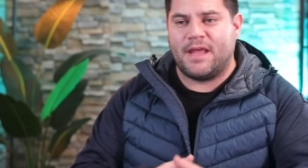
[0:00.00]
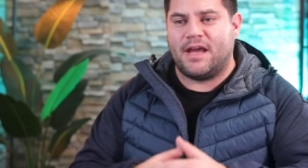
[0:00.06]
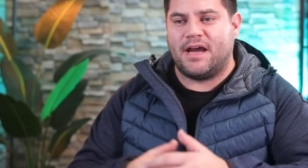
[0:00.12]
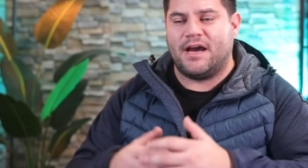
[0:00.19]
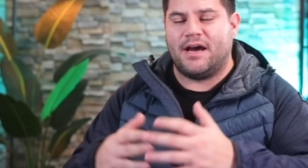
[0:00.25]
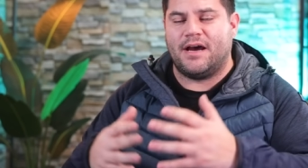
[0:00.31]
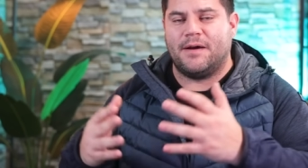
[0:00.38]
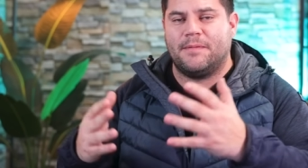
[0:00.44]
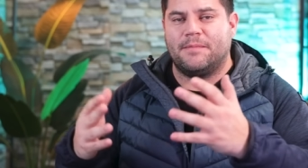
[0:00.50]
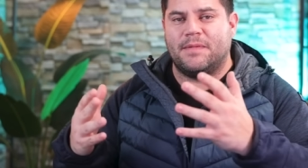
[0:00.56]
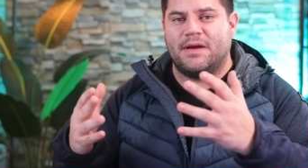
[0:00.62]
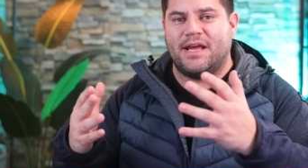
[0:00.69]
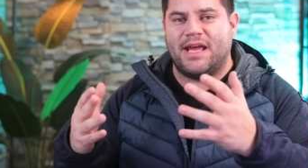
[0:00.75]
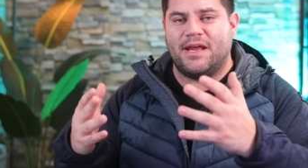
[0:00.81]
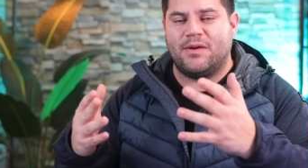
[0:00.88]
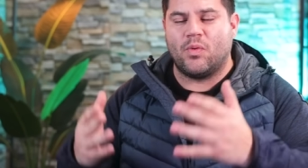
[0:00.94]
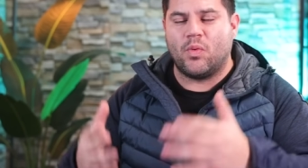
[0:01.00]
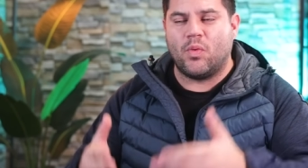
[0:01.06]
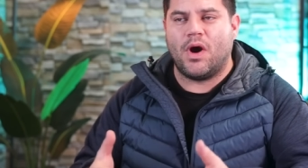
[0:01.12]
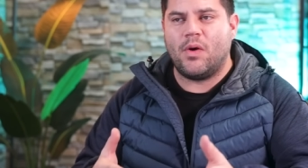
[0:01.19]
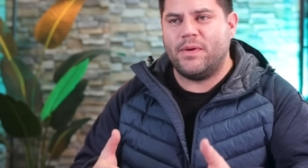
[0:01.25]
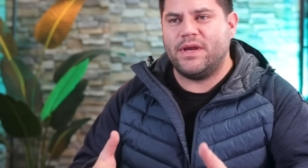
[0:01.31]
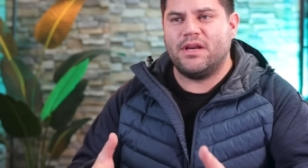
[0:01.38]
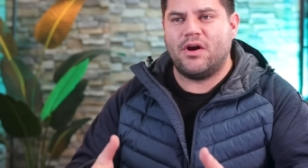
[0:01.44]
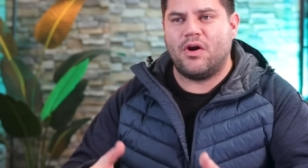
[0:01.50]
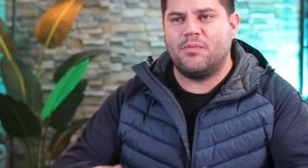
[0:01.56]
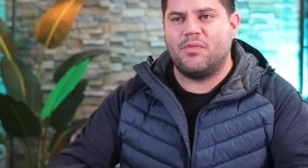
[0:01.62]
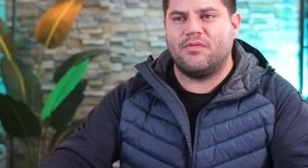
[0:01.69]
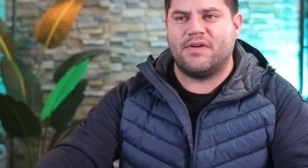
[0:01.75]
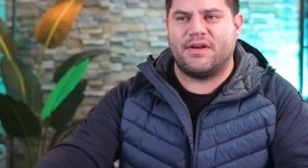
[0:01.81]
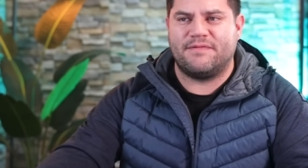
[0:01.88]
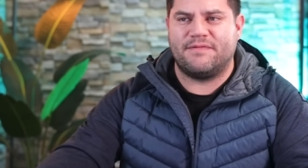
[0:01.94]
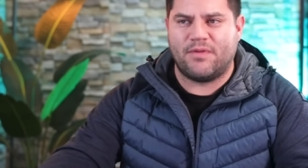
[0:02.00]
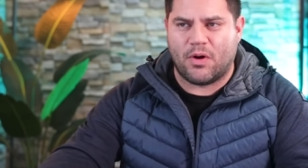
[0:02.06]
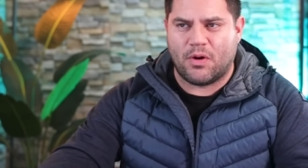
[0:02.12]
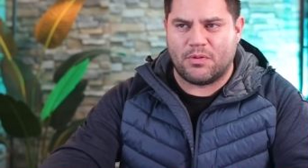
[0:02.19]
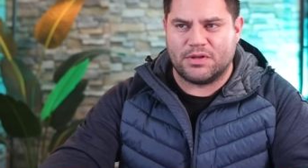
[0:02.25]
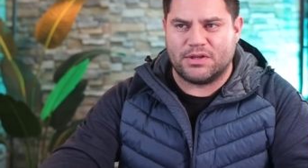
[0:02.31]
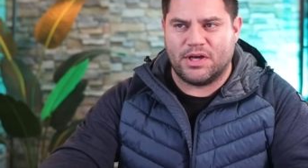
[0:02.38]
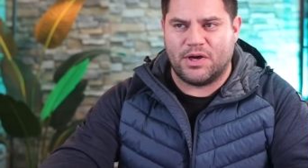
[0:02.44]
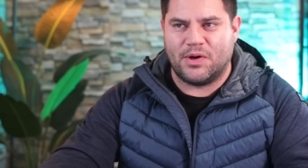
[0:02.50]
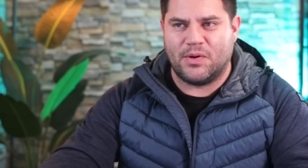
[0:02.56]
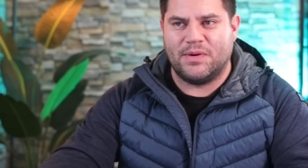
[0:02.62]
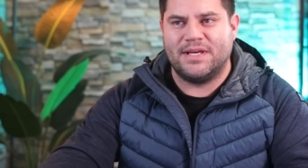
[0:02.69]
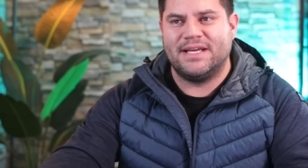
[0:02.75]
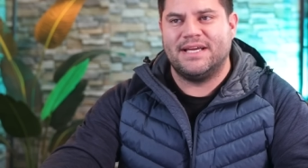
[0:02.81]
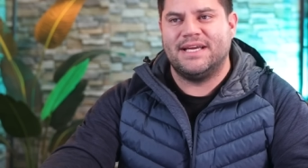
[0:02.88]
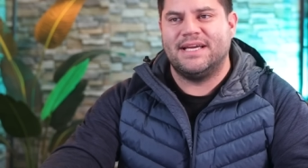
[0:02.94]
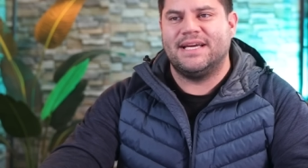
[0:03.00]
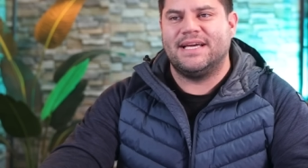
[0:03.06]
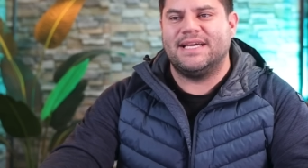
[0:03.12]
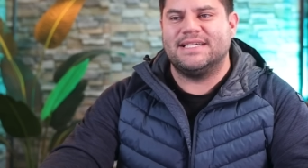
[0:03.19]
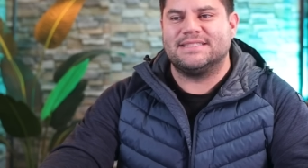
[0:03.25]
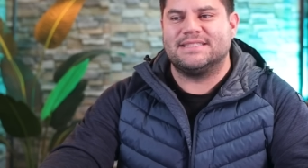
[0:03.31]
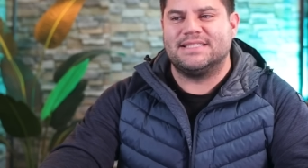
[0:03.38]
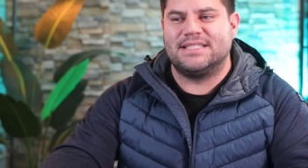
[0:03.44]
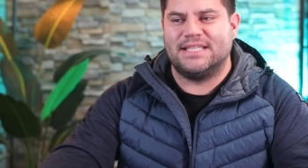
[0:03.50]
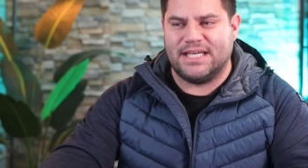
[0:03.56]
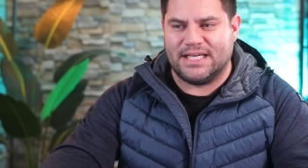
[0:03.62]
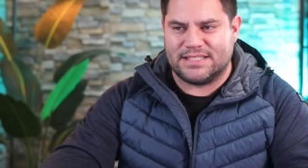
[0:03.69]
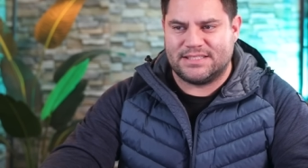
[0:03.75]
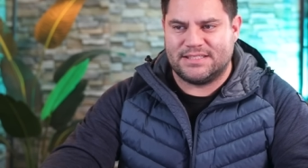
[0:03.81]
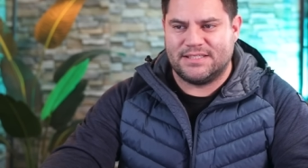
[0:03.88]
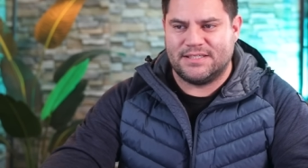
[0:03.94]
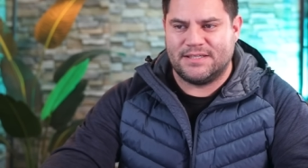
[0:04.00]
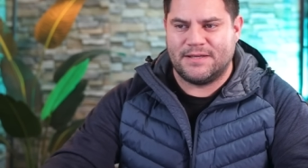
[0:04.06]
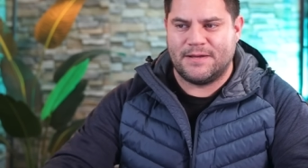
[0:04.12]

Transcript: Um, and what we know moving forward, though, is this.